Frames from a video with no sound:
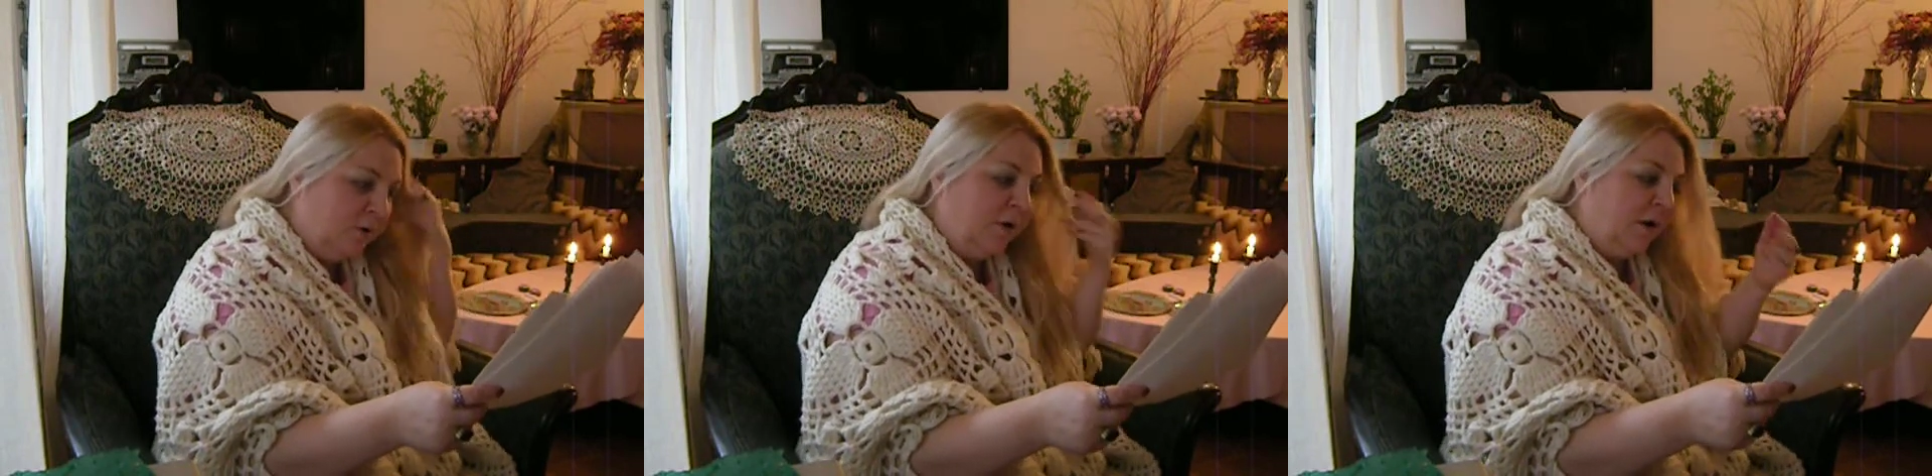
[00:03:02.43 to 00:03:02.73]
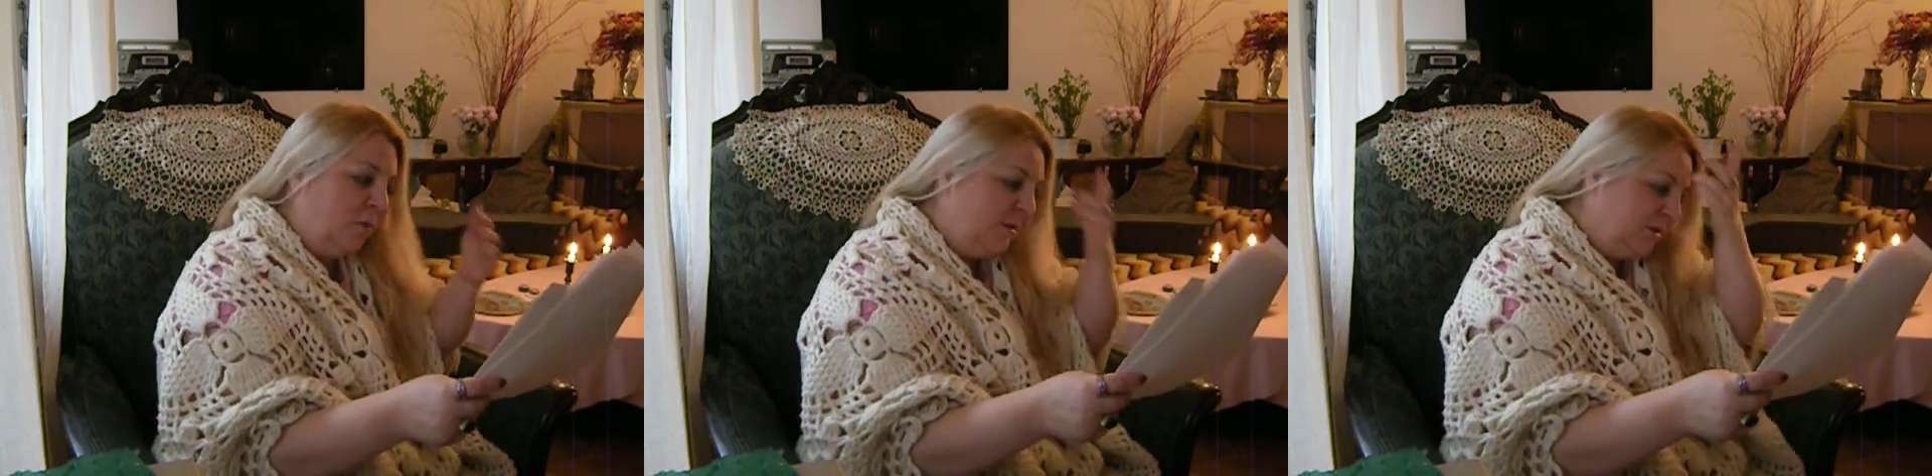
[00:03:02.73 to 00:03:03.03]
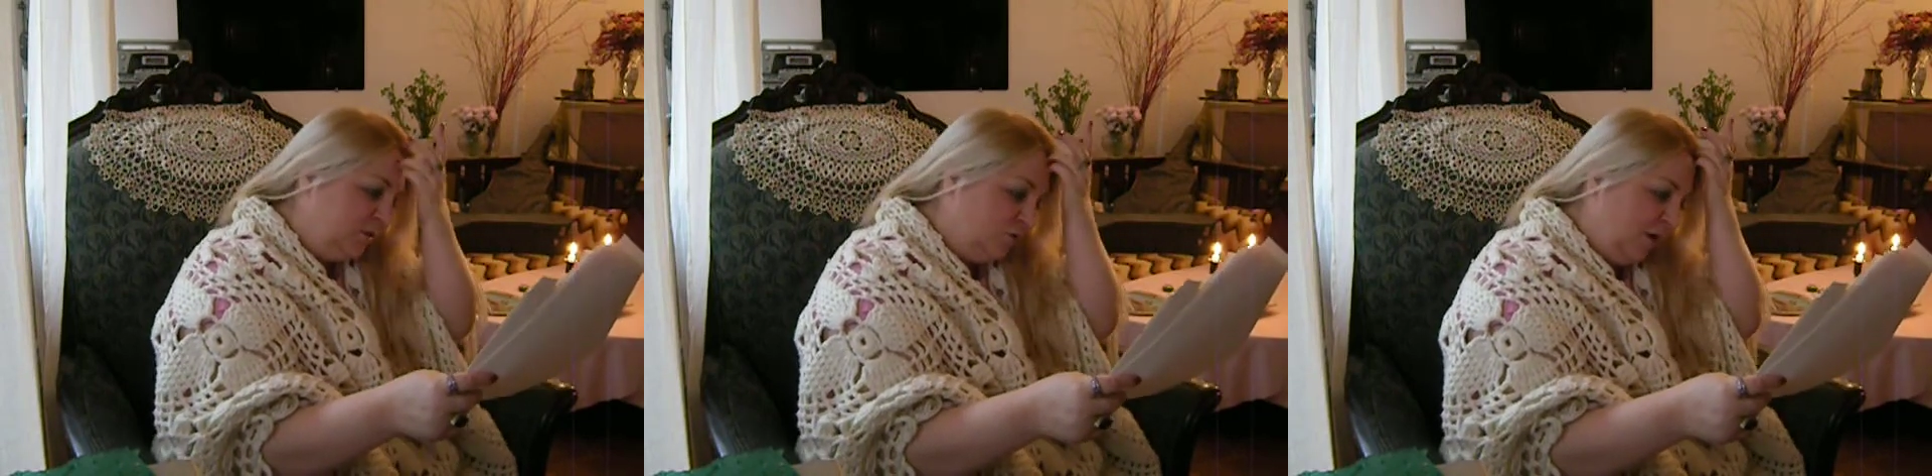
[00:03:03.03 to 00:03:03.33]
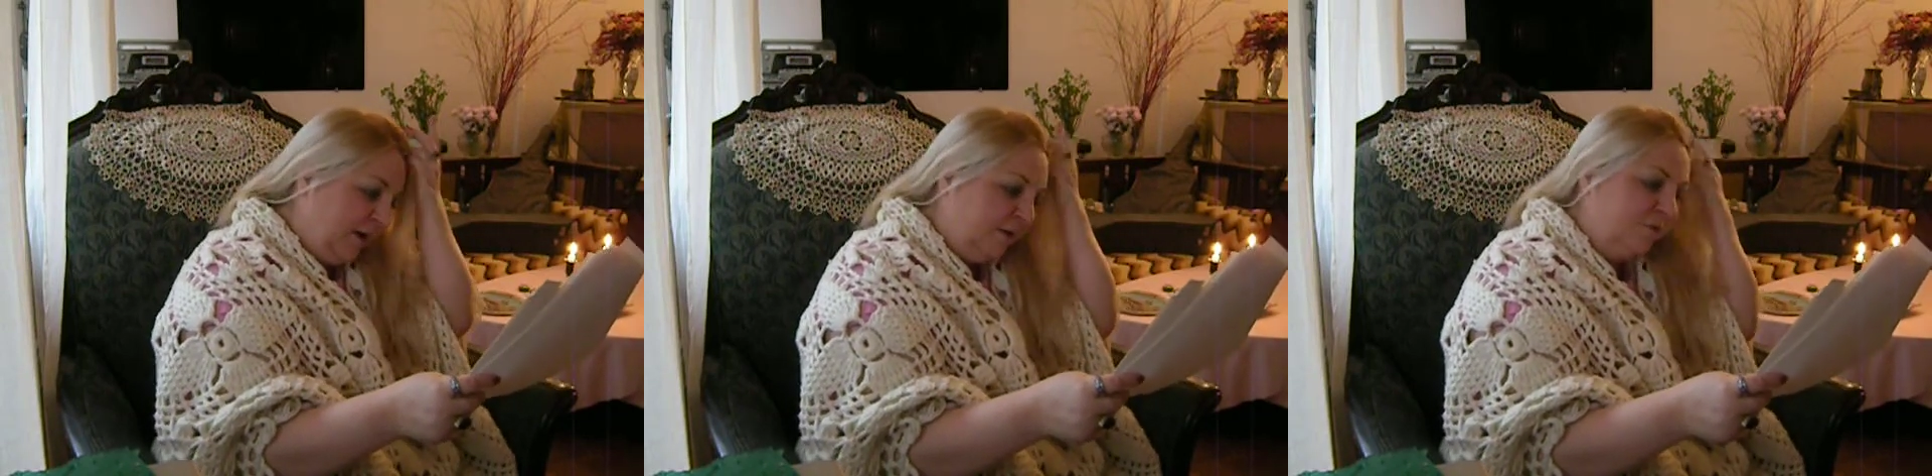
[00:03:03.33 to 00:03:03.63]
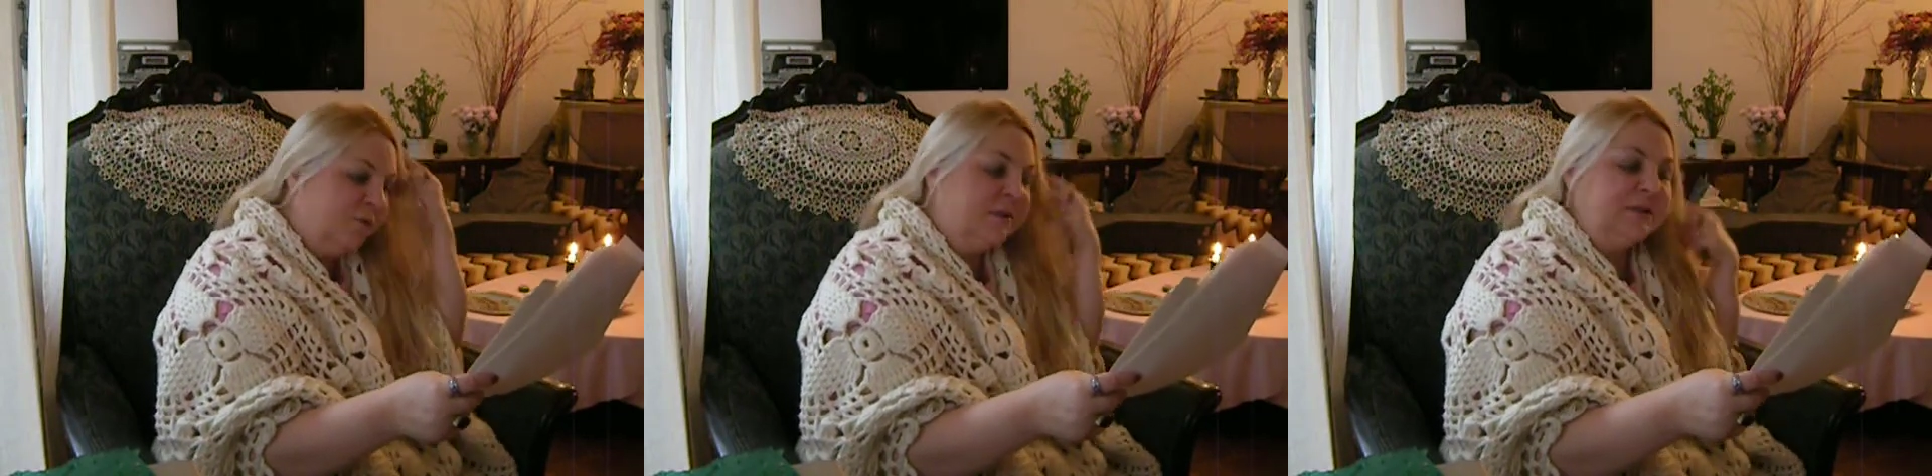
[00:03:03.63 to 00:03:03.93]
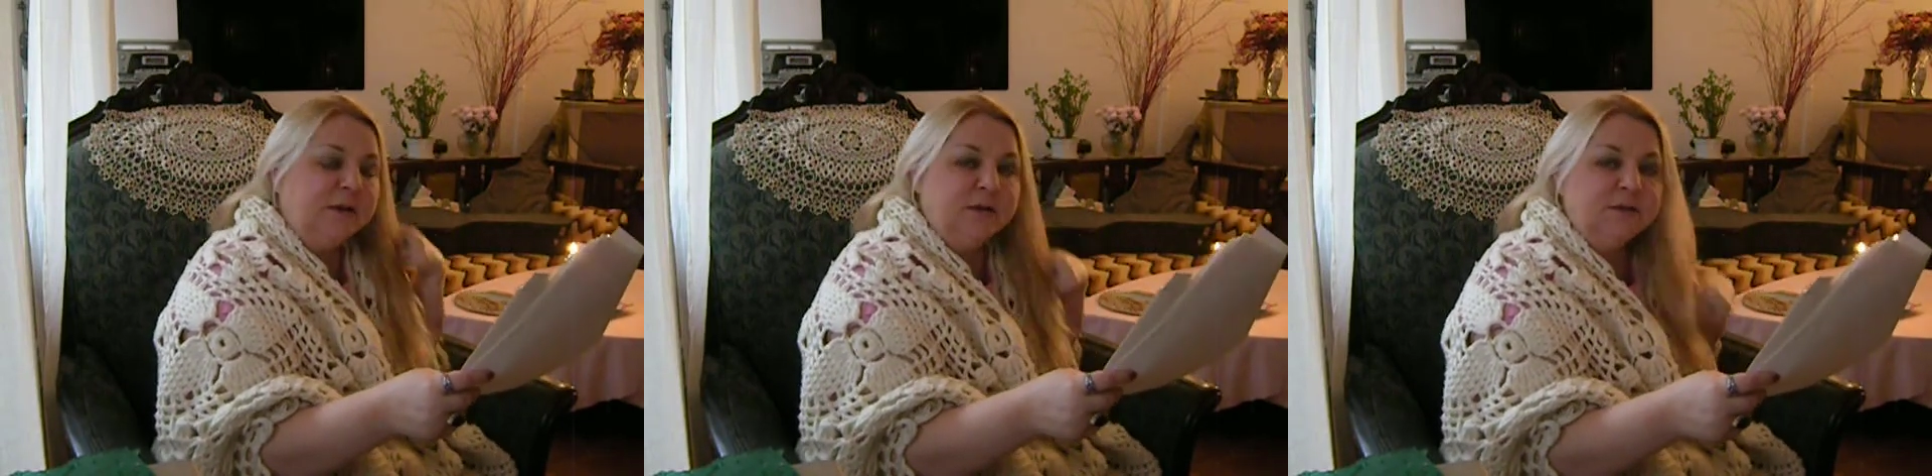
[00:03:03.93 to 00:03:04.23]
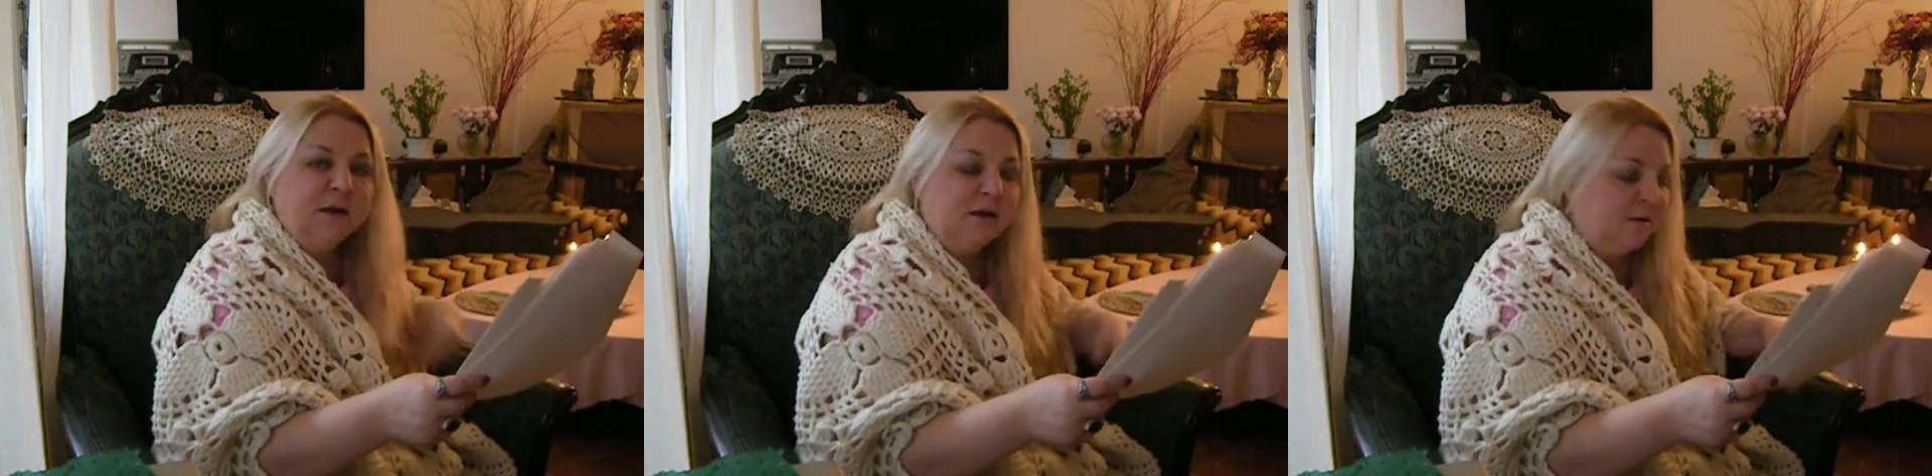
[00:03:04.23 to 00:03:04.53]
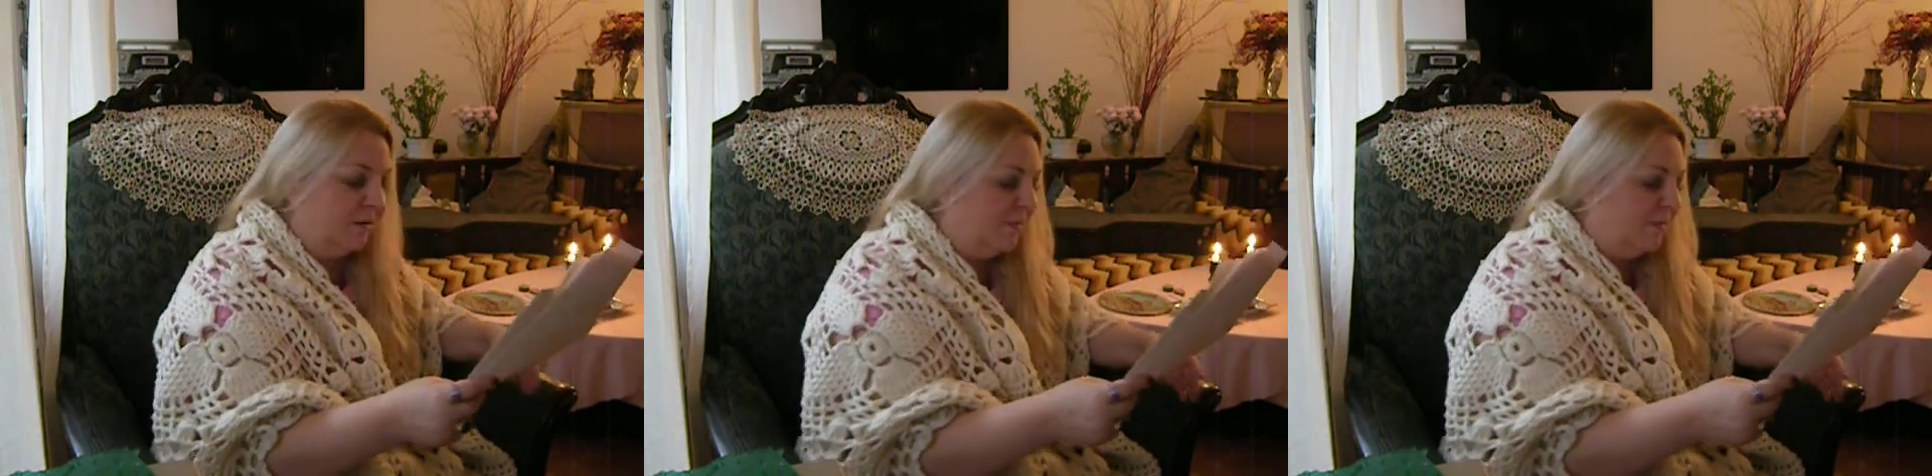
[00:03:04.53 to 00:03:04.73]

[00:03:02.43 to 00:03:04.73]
Her hair wasn't dry and frizzy as I had